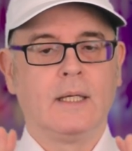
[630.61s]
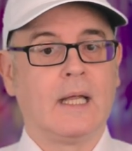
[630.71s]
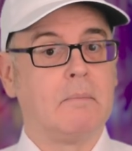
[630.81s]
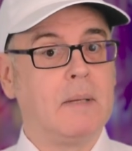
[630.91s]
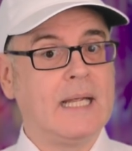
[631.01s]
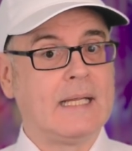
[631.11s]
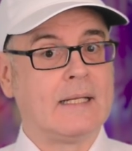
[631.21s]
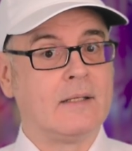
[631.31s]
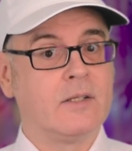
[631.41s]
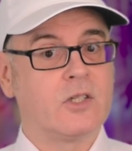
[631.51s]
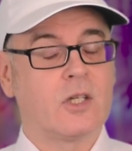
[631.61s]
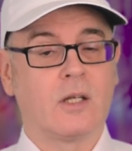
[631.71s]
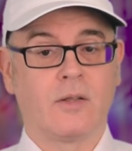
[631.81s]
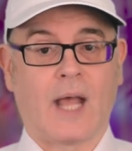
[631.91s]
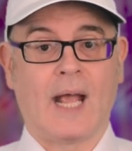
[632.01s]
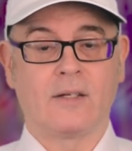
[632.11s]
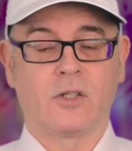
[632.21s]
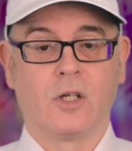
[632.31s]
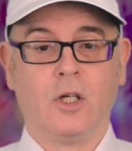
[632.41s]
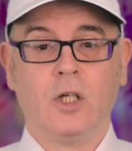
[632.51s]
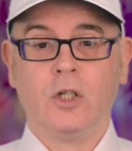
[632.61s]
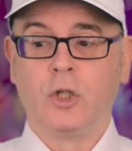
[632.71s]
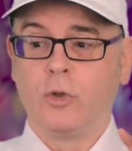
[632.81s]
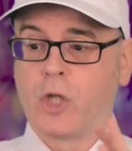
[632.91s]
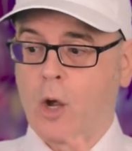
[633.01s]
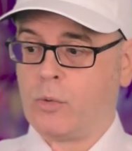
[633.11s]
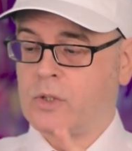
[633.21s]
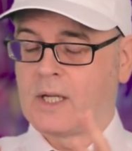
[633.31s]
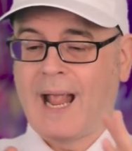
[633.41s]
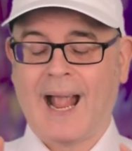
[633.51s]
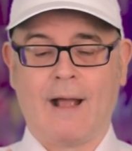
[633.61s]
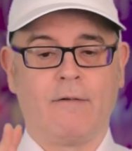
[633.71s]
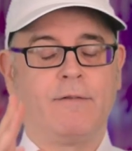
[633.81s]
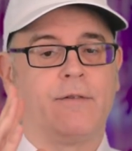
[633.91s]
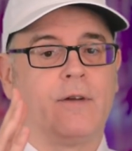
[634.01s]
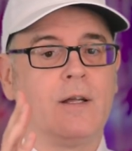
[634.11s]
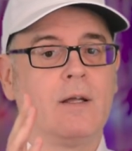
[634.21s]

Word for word: it means that you don't have